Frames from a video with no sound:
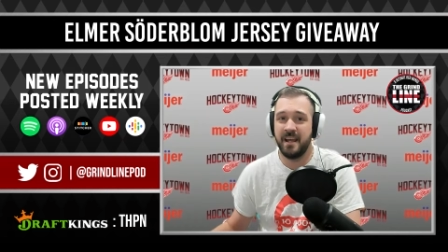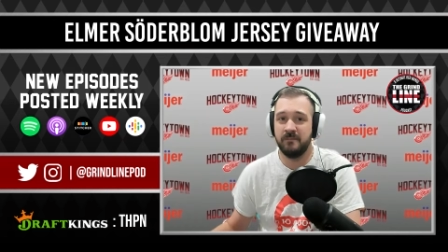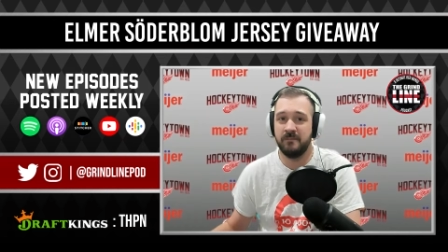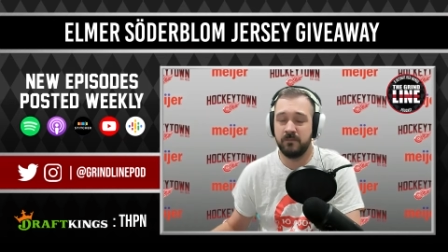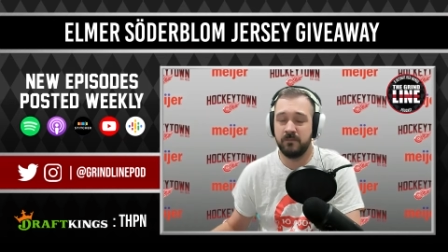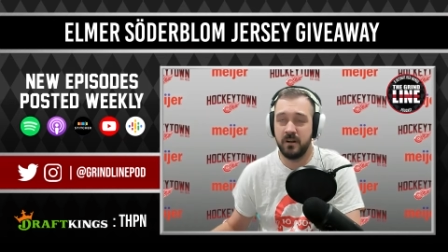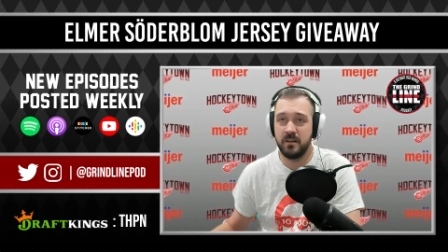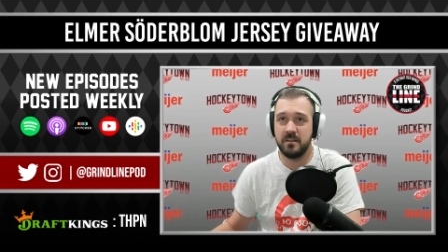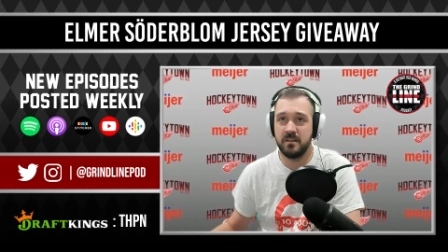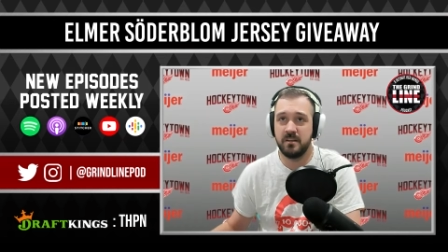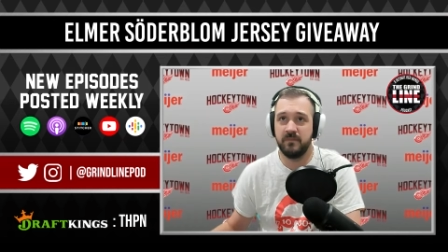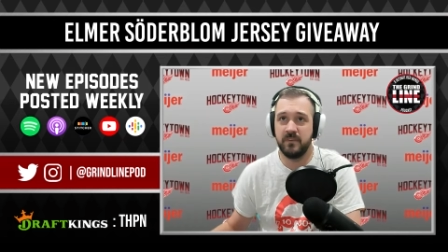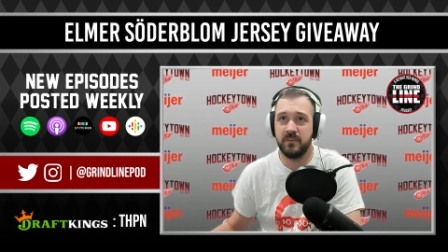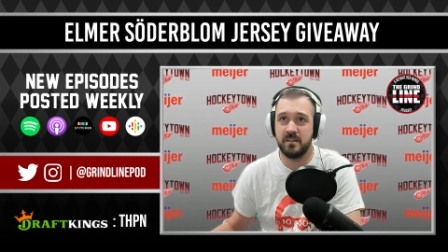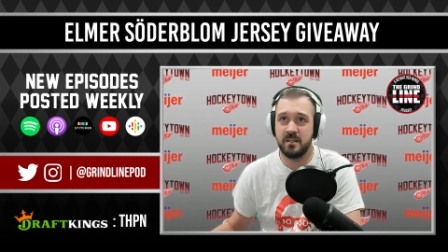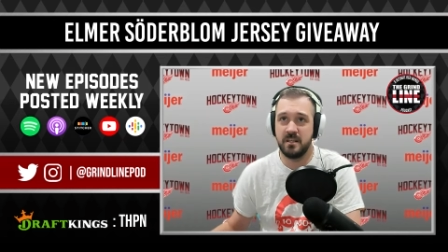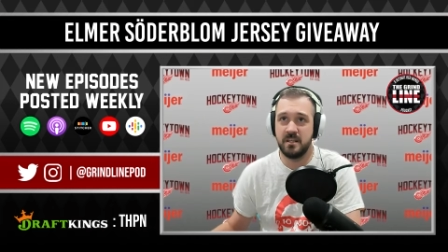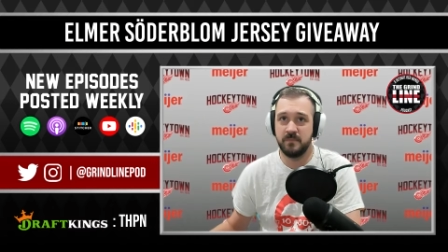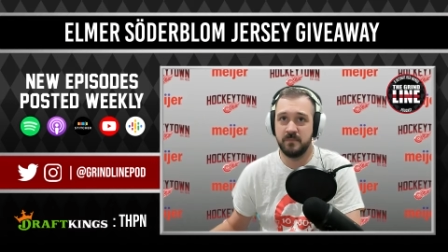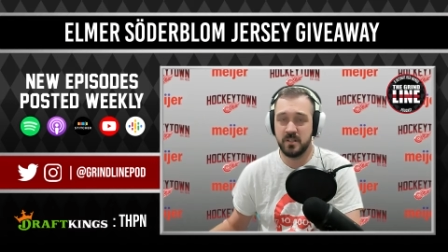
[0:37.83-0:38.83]
in front of the
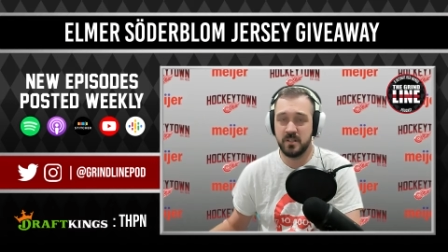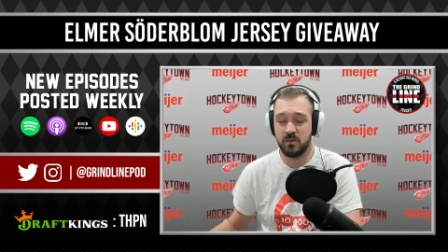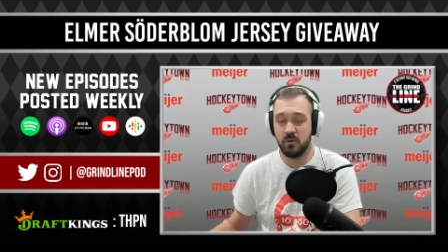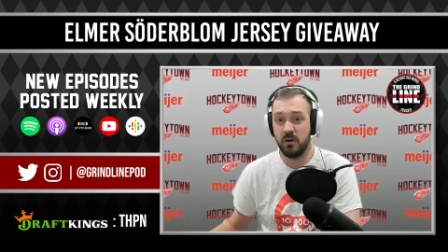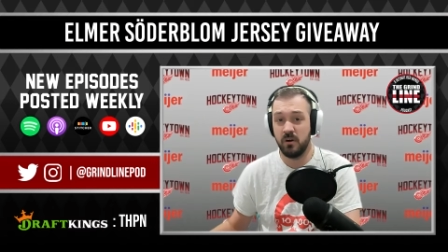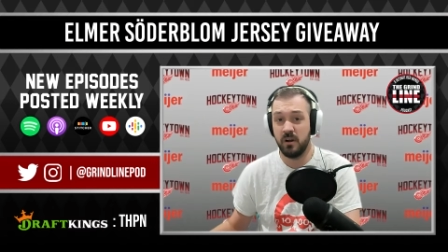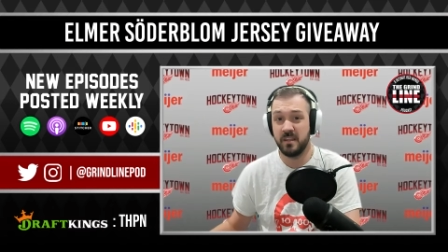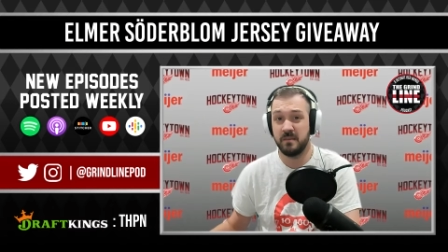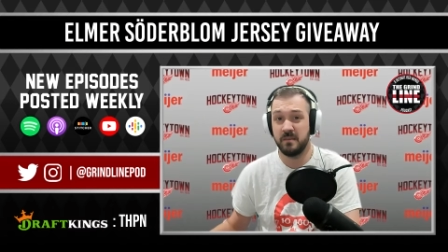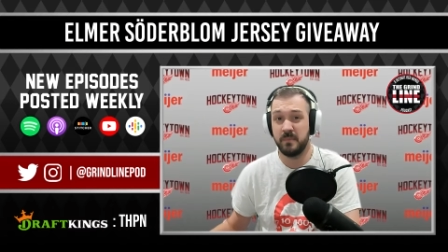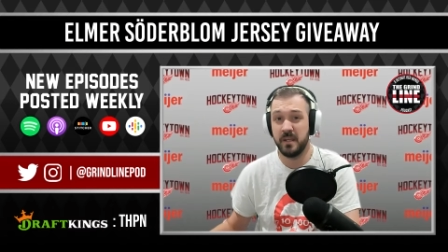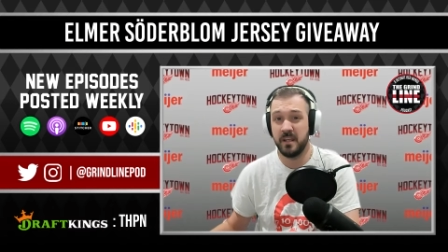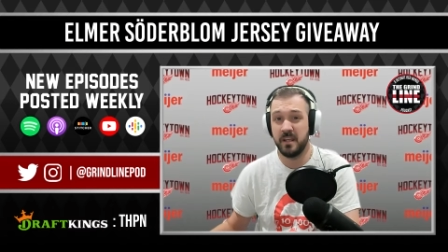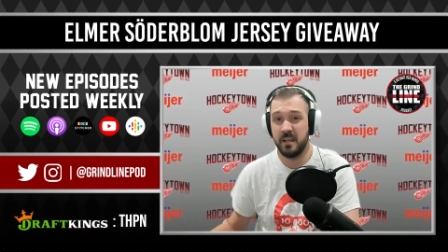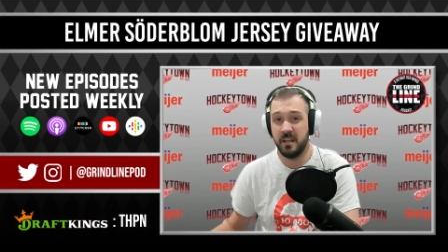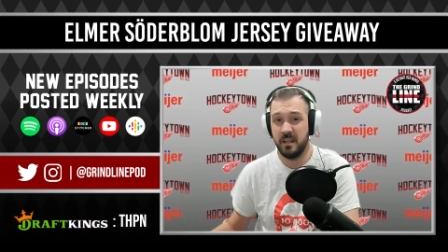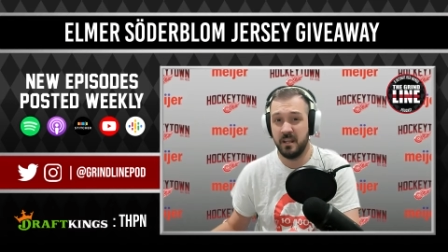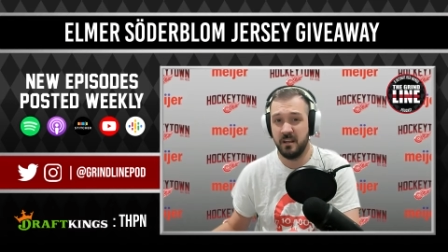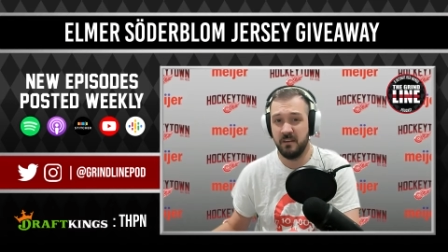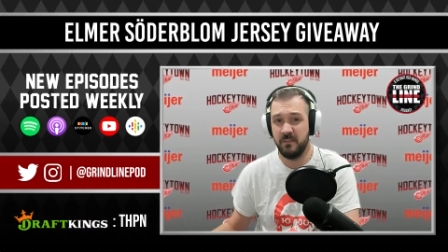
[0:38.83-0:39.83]
team store at the
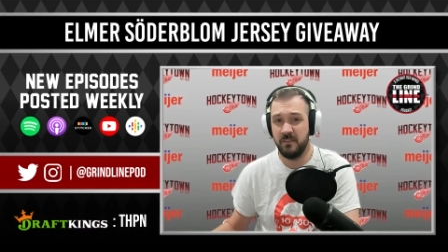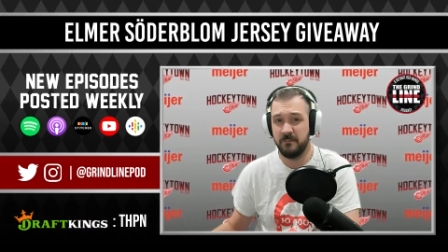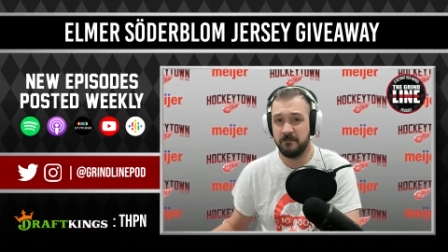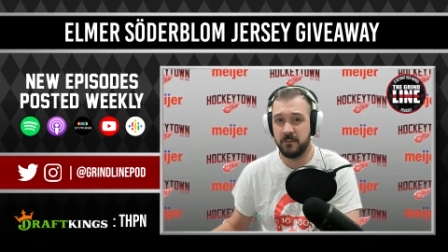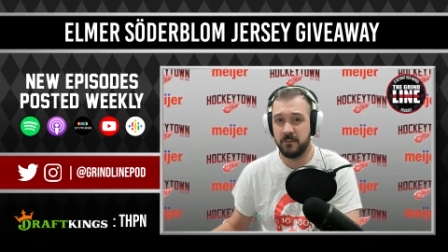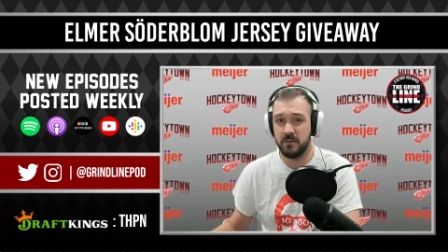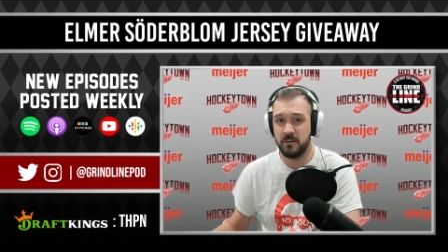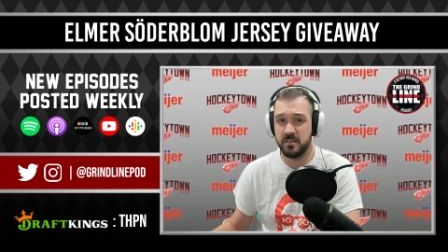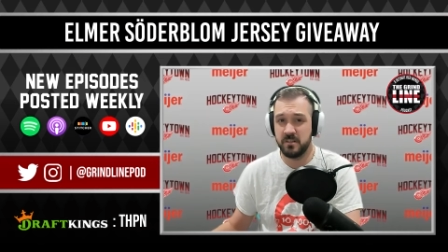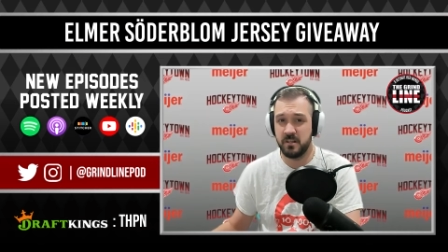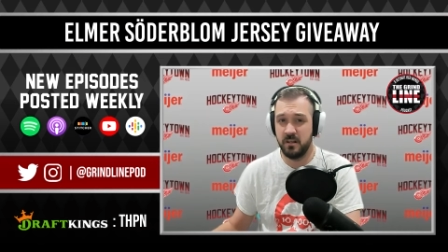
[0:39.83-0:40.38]
beginning of the first